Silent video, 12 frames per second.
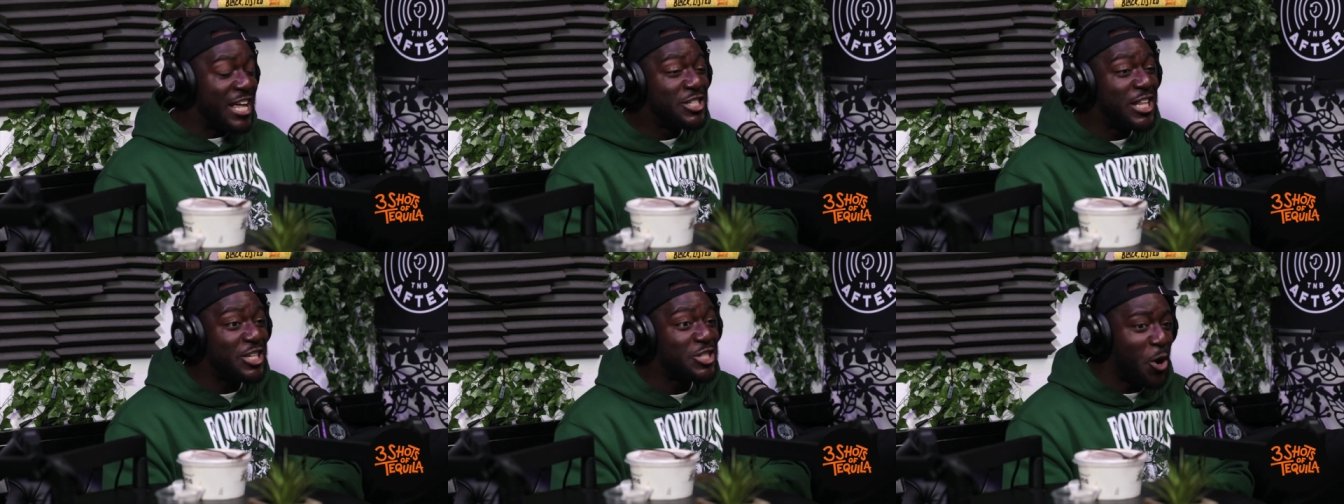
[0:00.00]
they're,
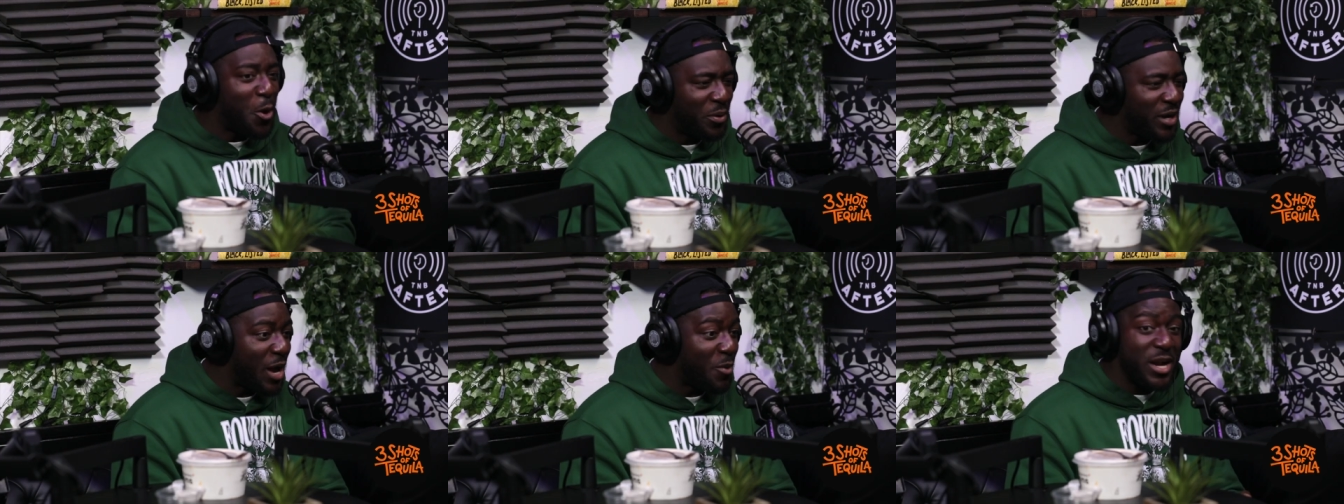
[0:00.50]
they're so
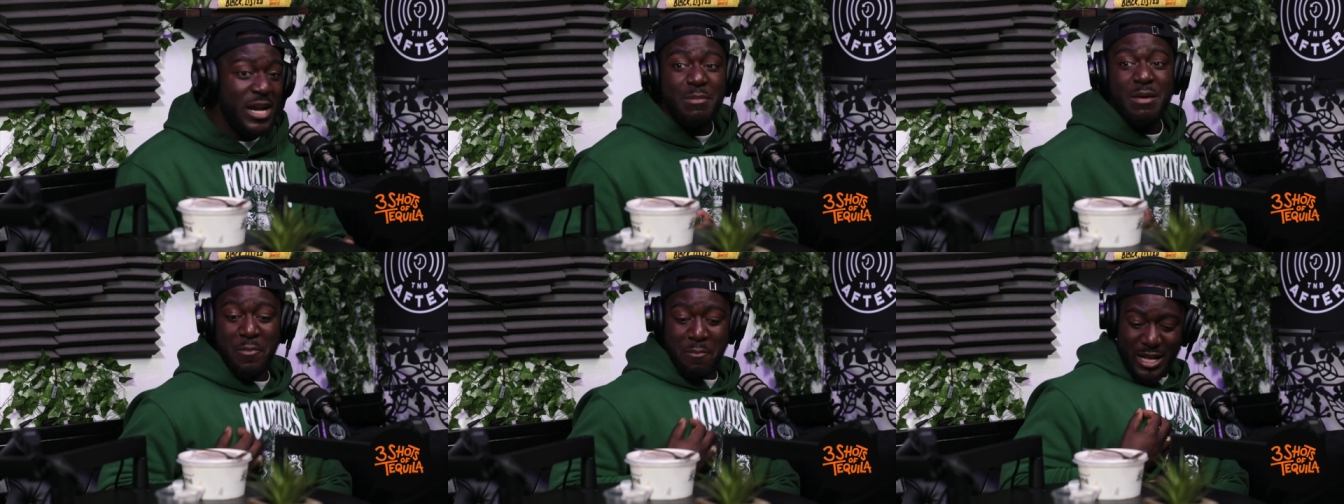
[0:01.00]
polite. One of
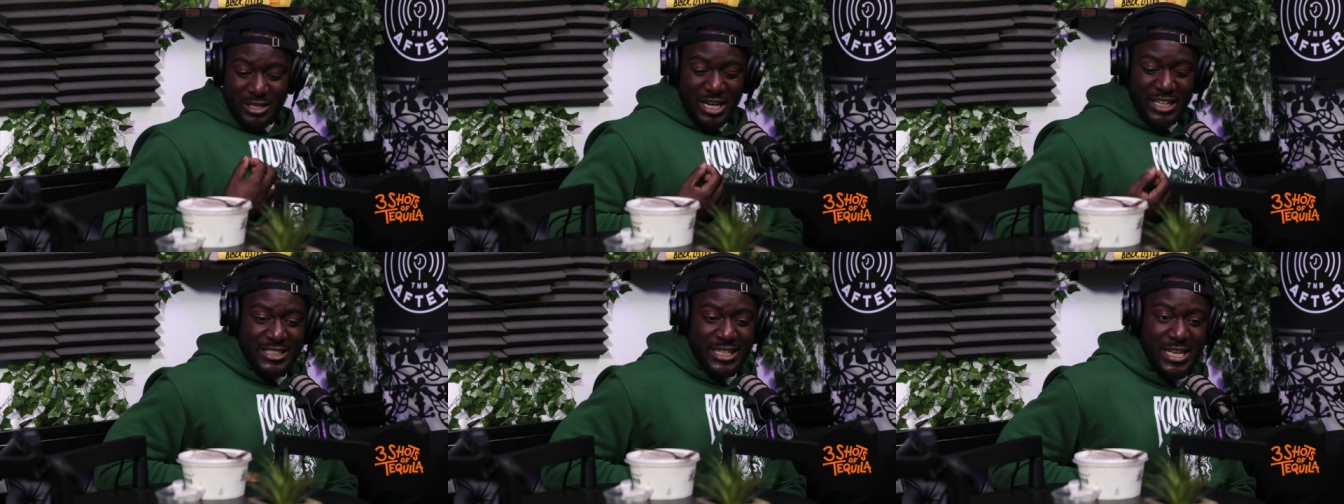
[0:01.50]
them even backed
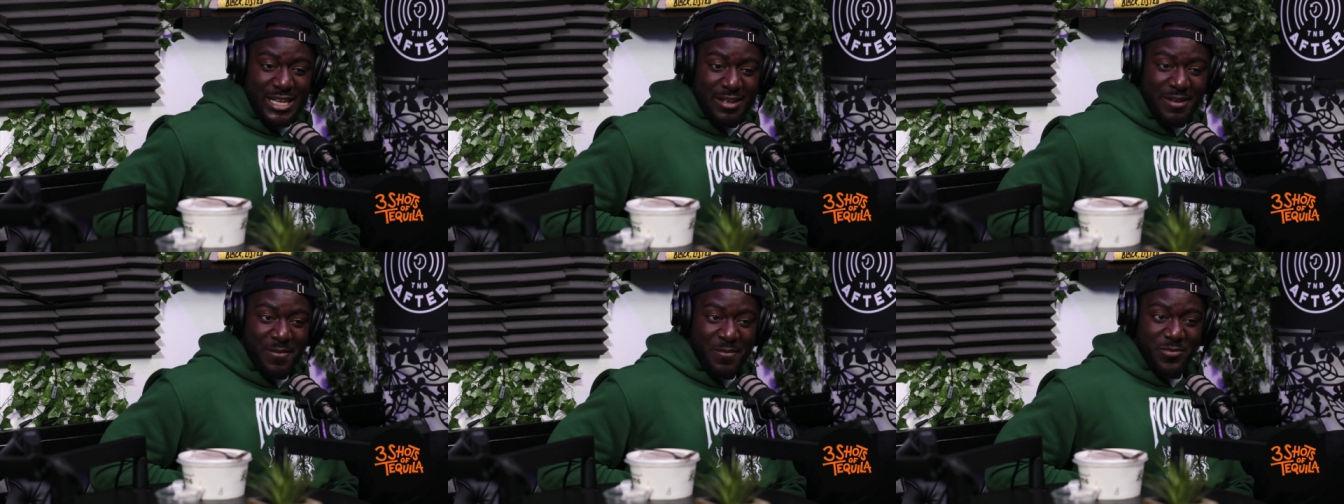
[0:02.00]
out a
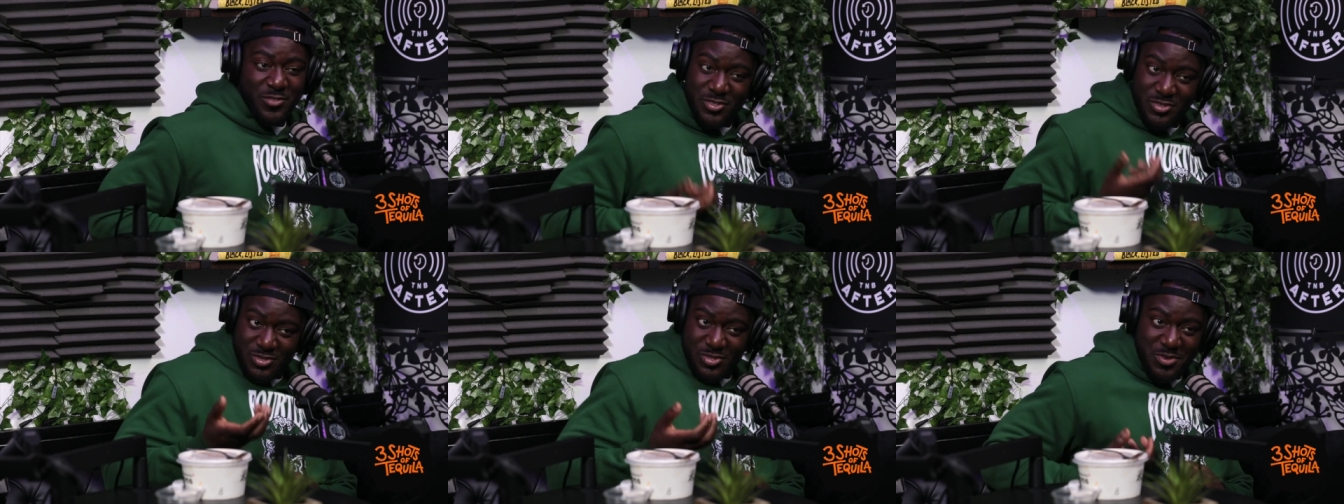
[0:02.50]
tea.
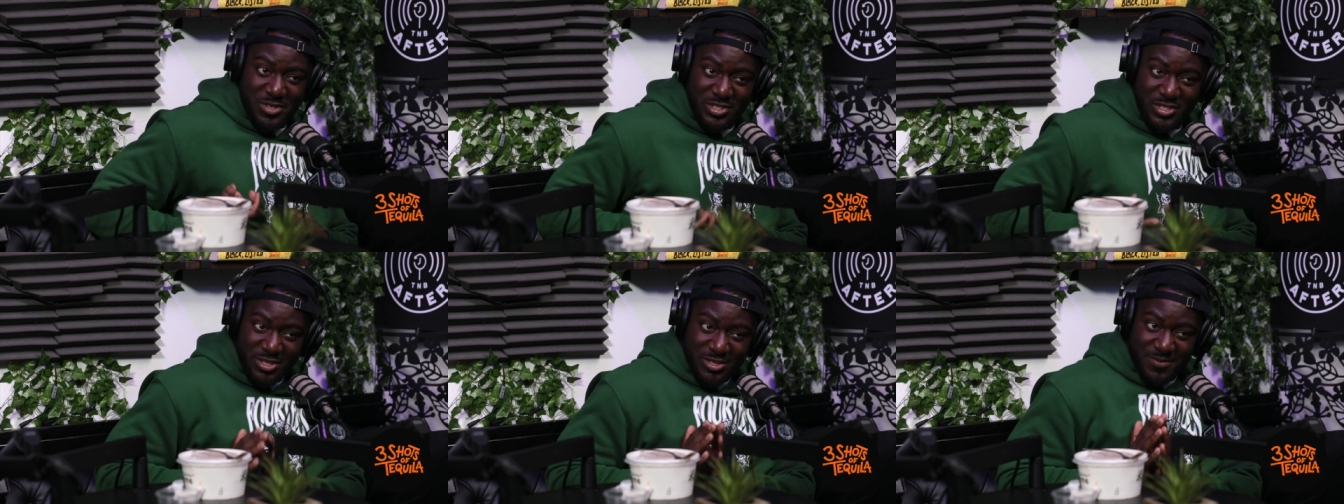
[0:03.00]
Do you want to
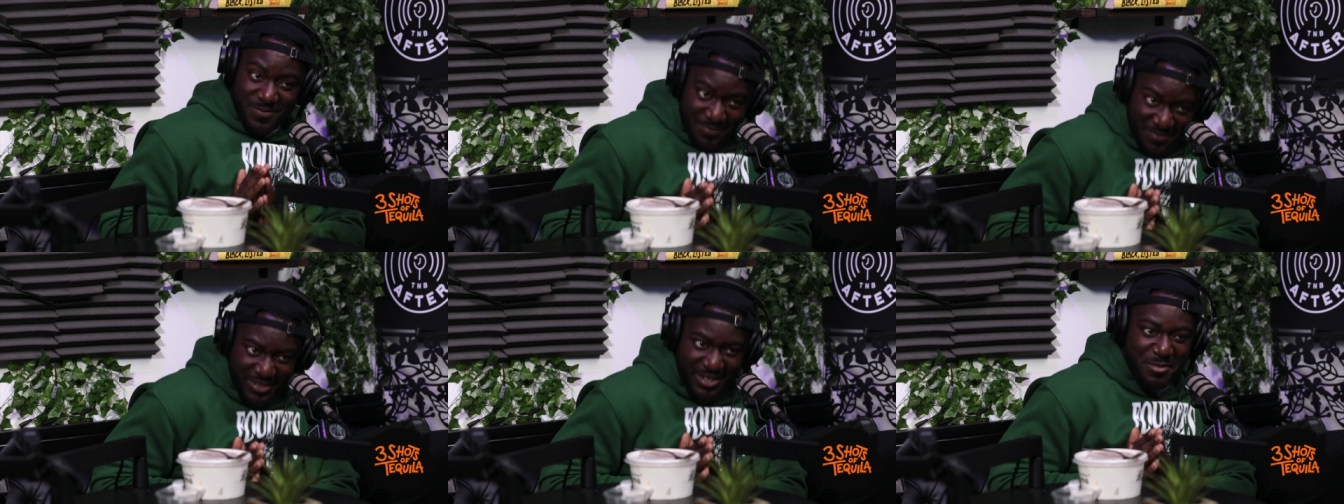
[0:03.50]
touch?
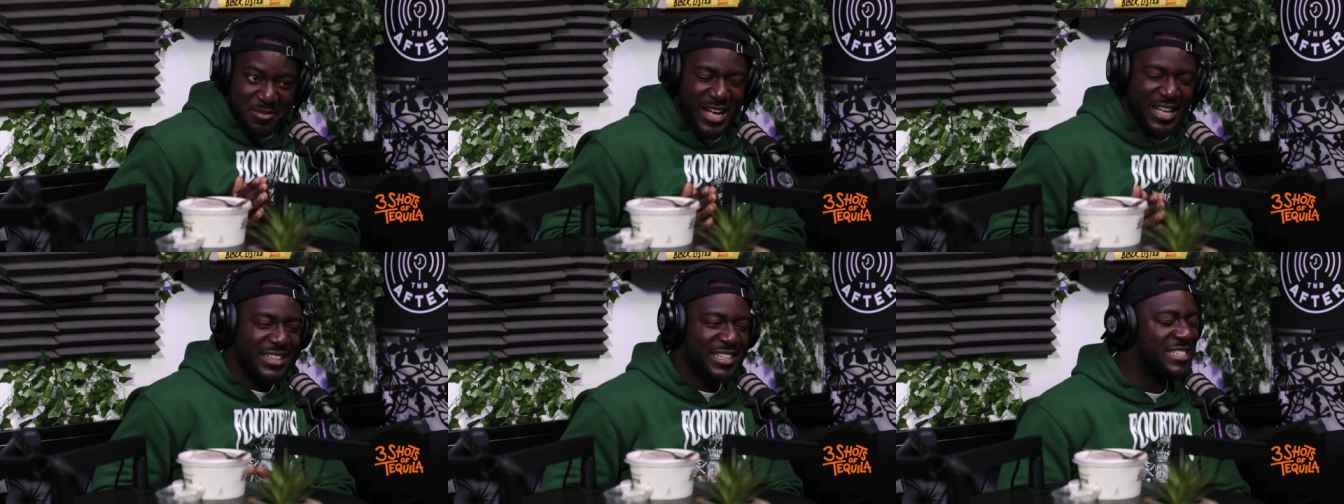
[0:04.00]
I'm
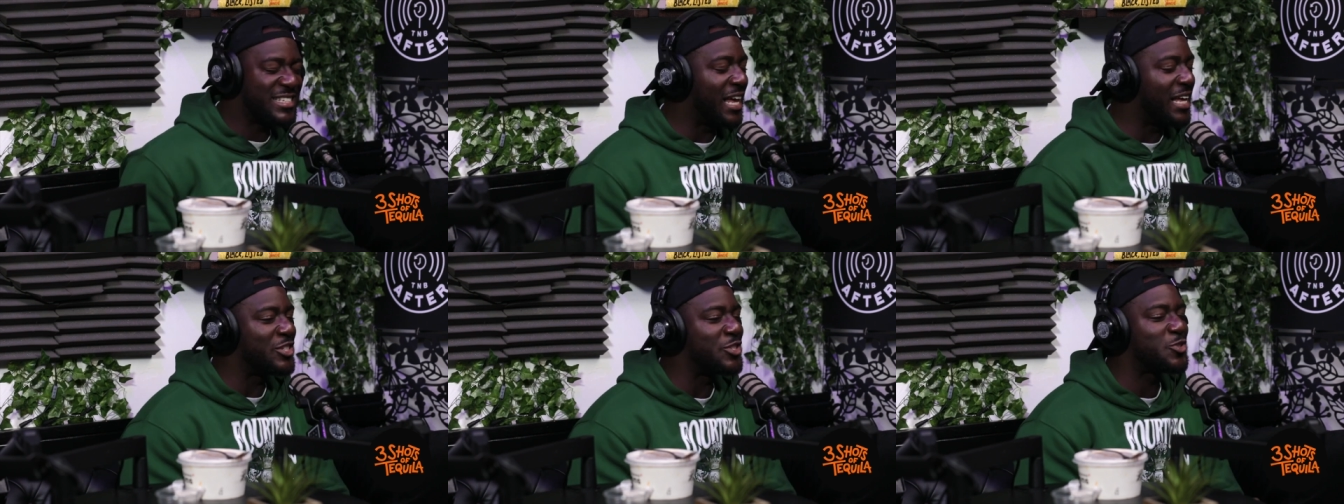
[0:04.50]
like, this
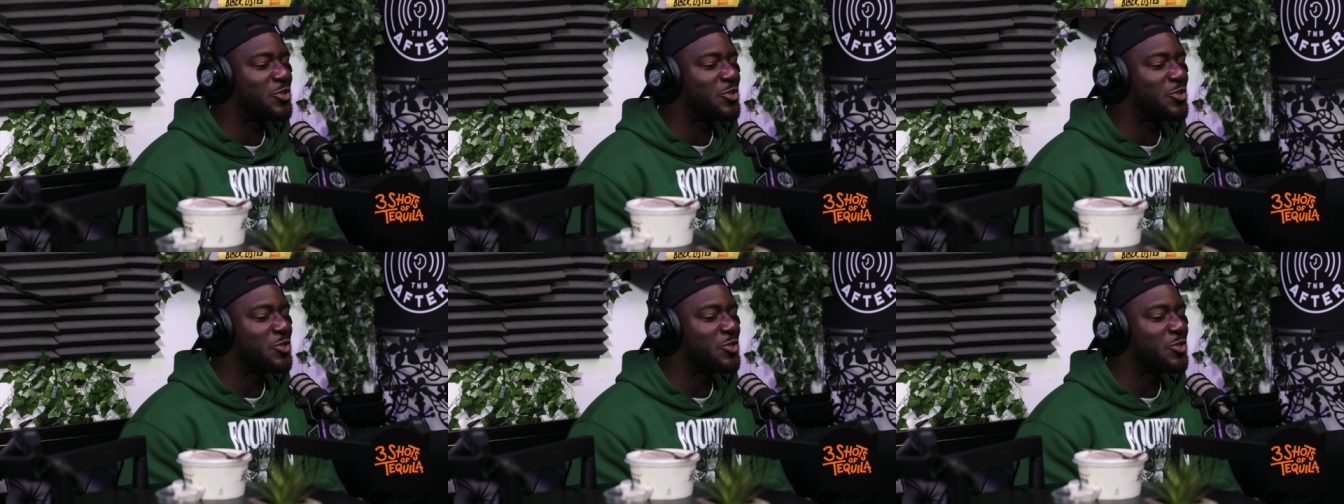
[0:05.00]
is